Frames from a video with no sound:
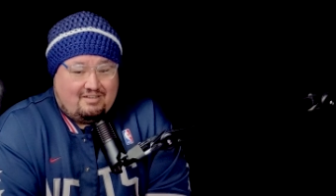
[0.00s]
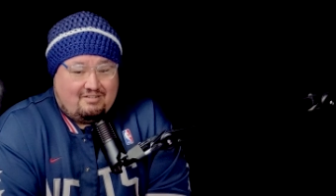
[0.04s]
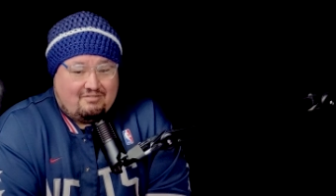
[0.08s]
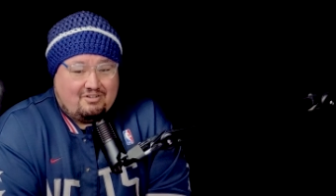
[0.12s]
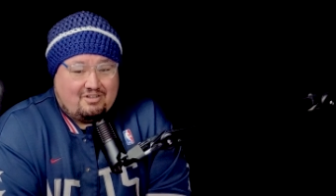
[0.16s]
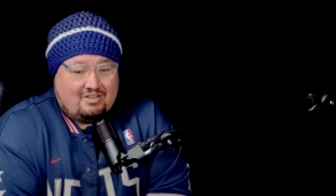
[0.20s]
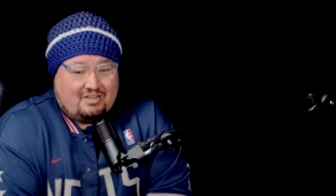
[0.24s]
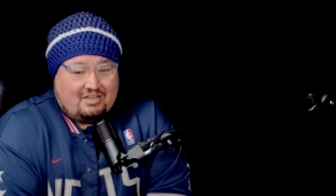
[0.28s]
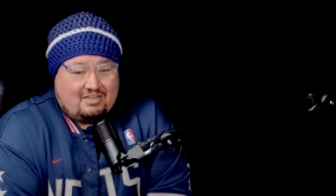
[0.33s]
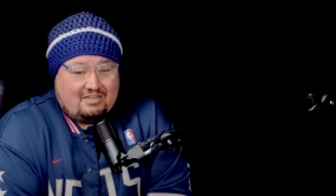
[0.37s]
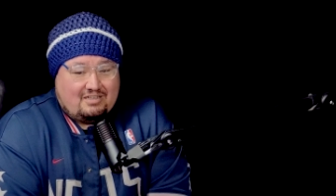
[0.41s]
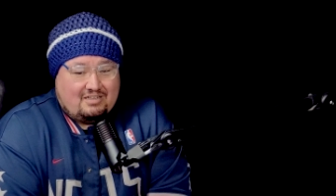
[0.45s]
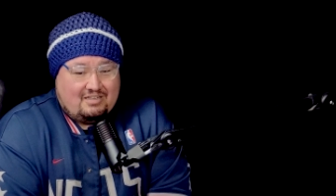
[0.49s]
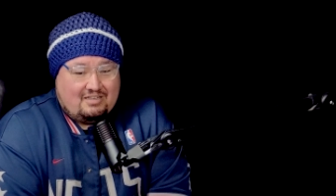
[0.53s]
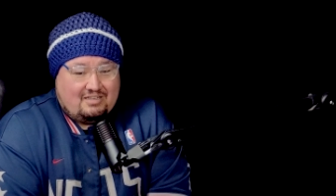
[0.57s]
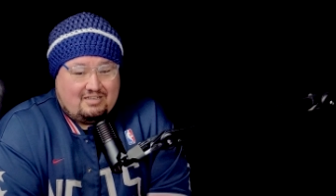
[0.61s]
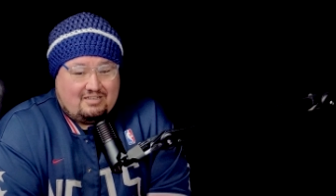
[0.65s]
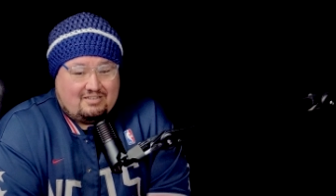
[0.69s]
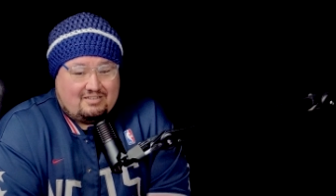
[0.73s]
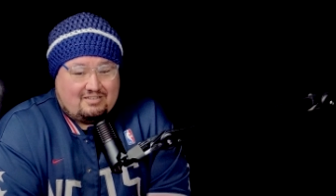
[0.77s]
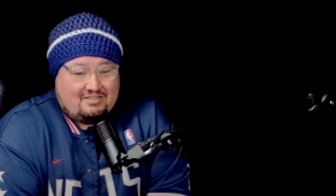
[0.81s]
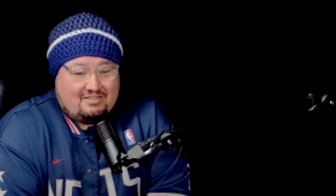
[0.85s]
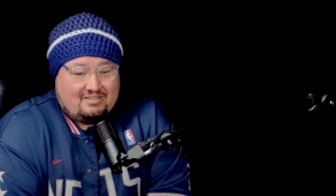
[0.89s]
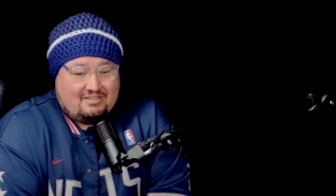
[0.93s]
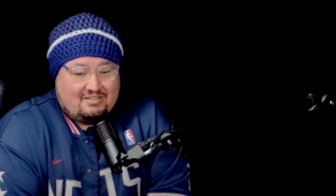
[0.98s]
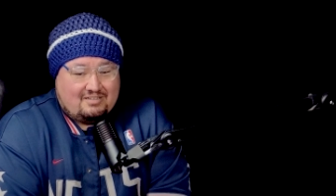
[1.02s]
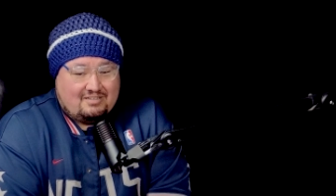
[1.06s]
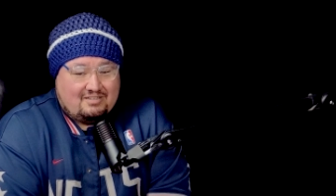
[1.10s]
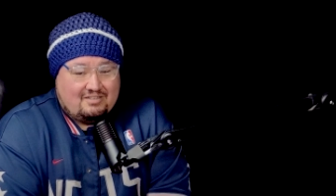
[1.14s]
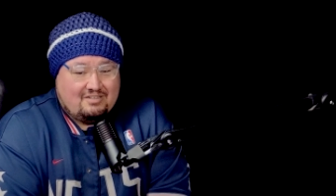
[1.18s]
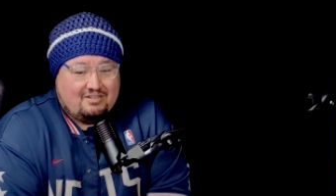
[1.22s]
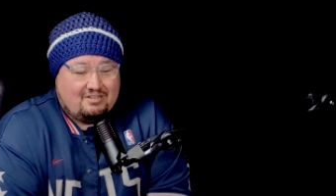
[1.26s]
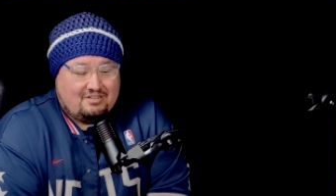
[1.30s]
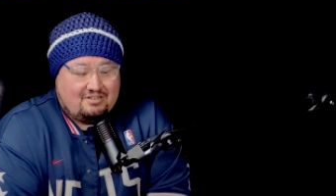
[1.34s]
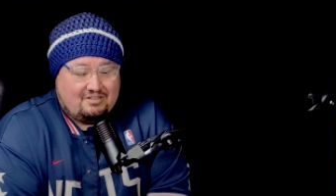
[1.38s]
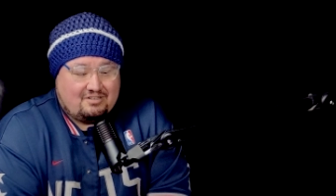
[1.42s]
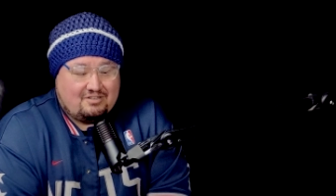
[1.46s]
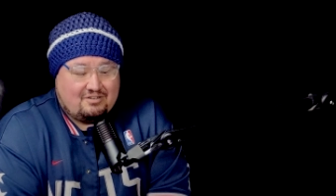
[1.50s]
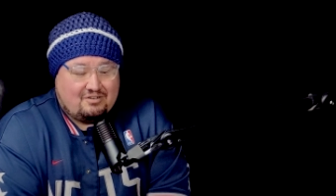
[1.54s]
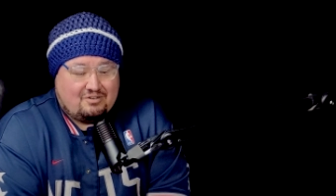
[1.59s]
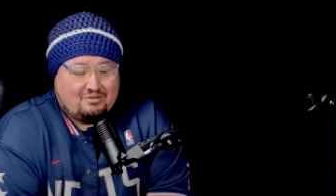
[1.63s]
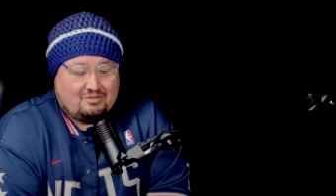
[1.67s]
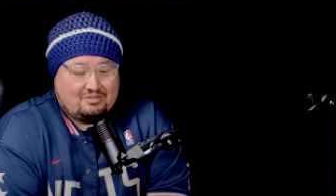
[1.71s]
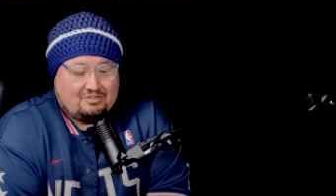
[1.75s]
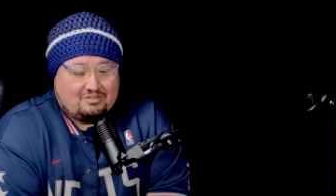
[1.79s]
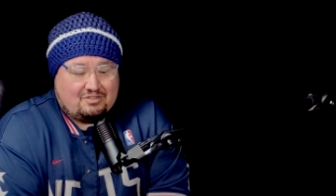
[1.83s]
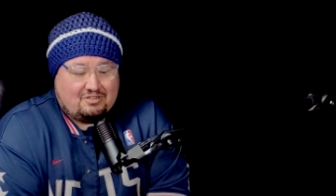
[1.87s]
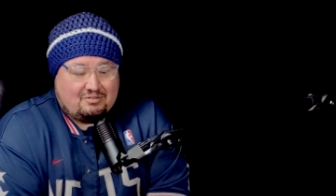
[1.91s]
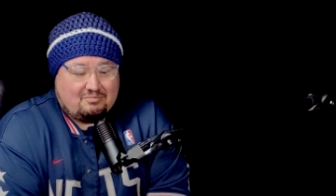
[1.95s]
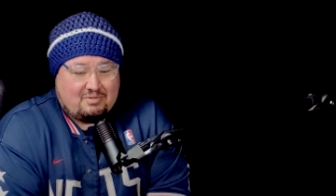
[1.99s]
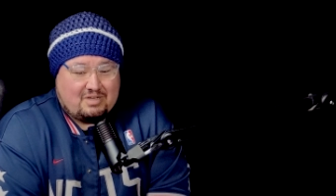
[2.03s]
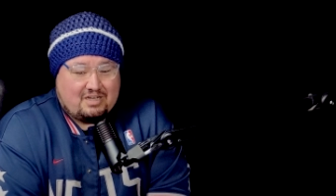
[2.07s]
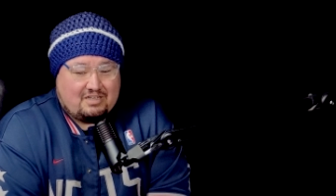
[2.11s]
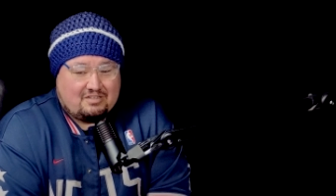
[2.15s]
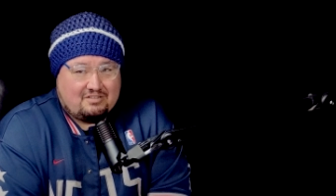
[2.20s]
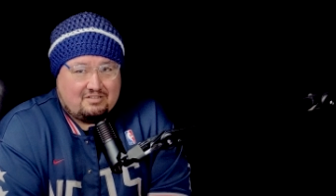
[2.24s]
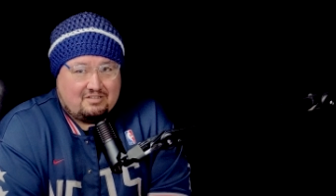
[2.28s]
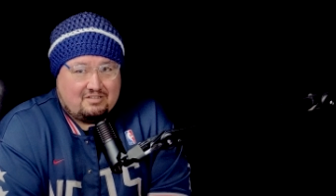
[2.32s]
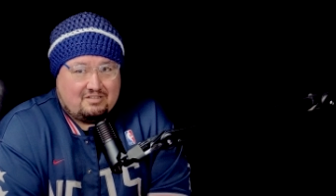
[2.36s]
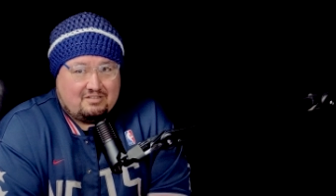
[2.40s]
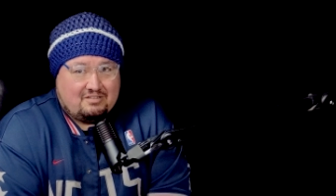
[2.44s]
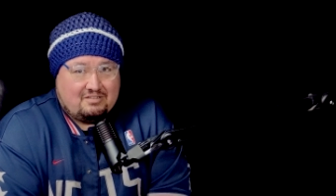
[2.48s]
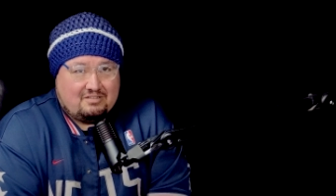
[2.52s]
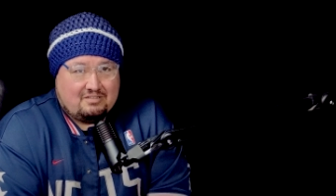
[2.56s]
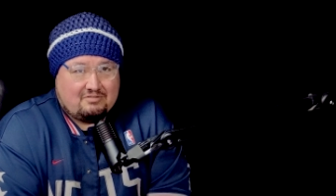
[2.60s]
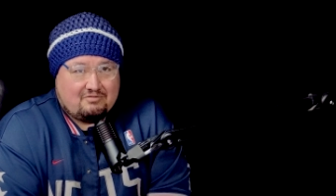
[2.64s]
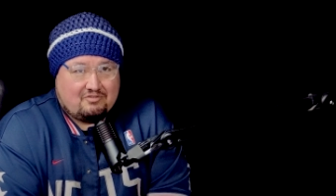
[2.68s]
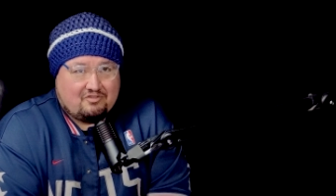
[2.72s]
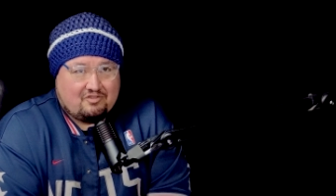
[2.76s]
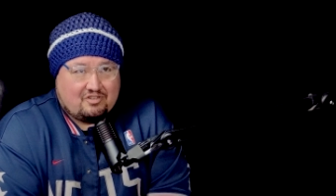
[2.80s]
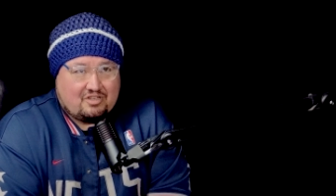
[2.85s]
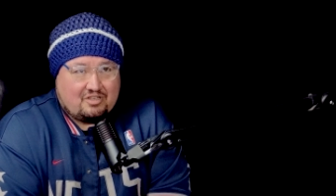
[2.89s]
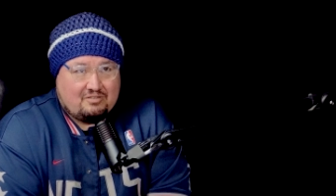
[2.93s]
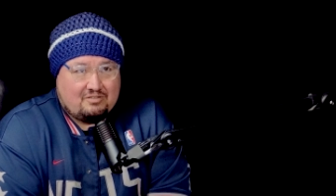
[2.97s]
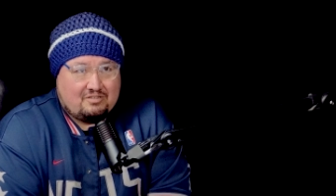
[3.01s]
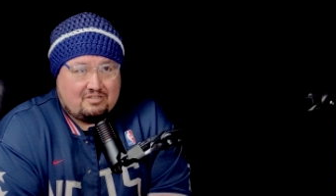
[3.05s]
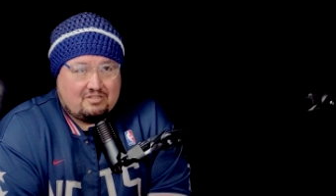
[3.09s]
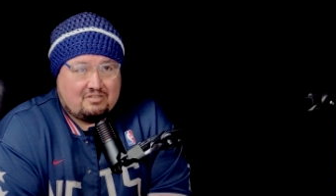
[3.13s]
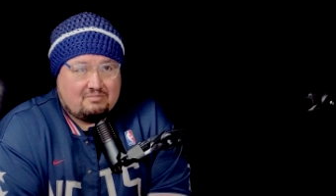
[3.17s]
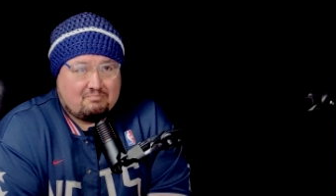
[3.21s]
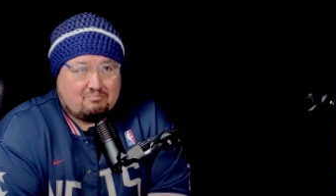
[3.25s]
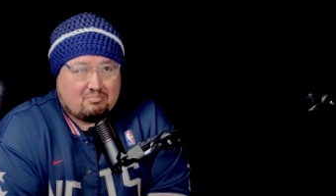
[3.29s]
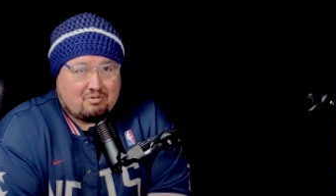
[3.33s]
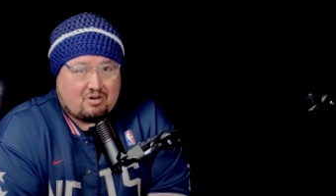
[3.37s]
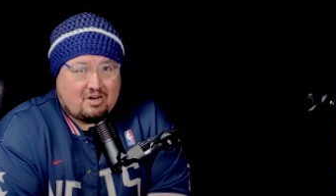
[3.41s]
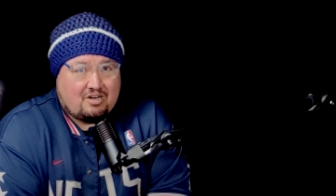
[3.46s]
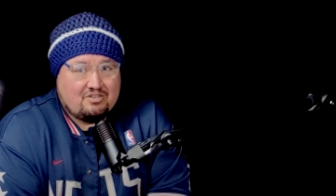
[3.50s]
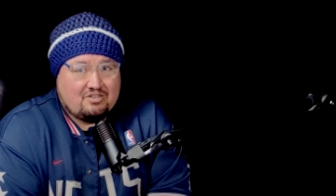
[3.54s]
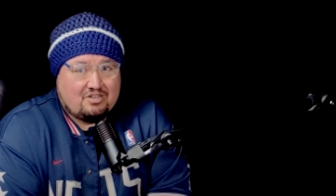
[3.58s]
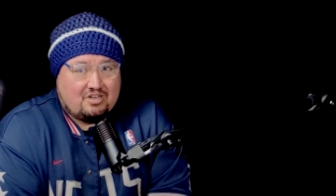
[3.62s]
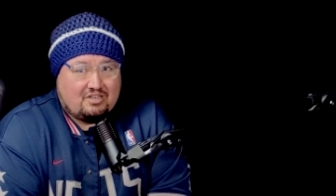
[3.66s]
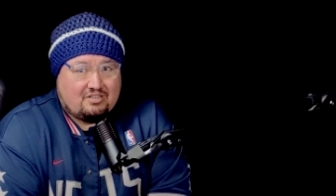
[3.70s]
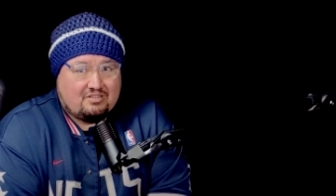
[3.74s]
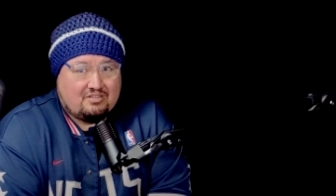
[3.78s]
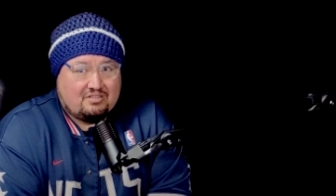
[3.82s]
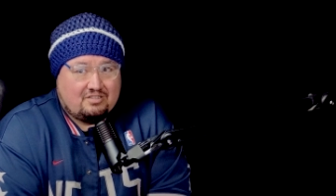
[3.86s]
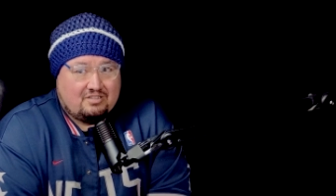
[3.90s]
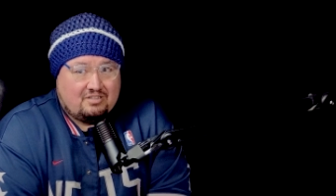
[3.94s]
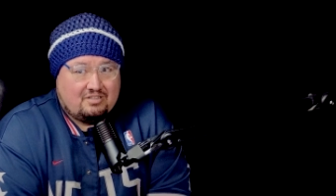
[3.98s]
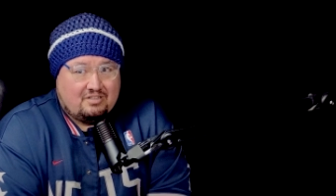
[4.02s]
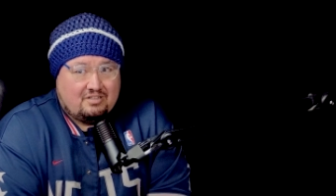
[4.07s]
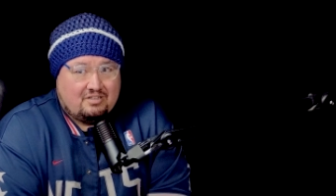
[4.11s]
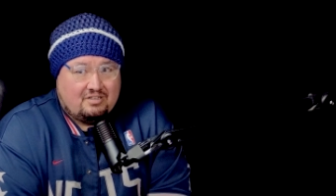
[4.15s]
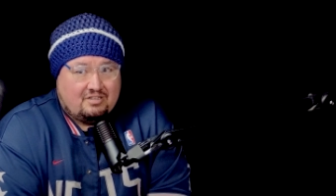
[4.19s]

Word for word: Well, it's you know you can always look back to since Project